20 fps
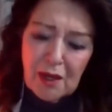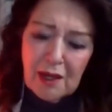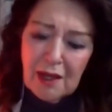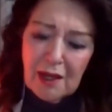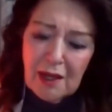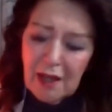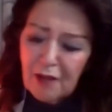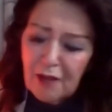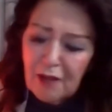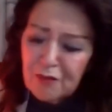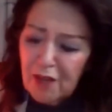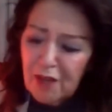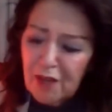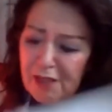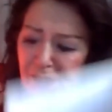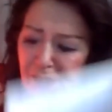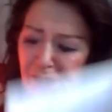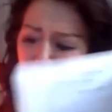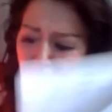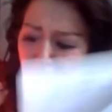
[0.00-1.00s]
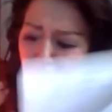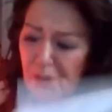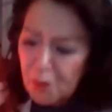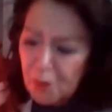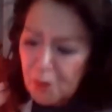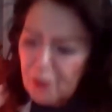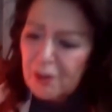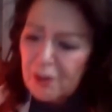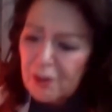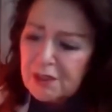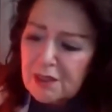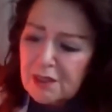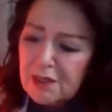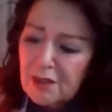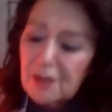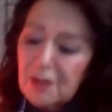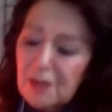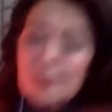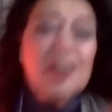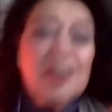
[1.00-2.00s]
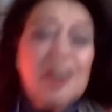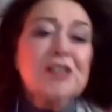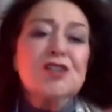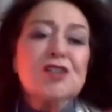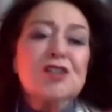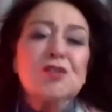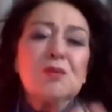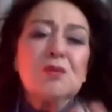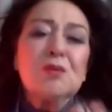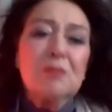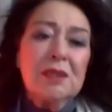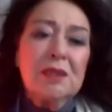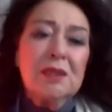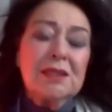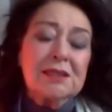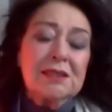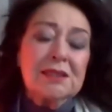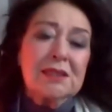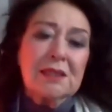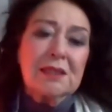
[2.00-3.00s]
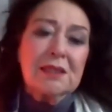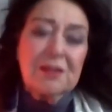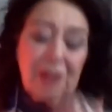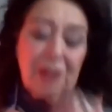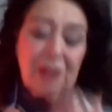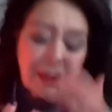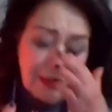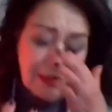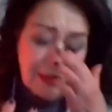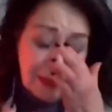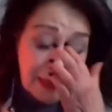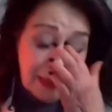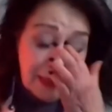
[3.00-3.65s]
have that spirit, that humility, that,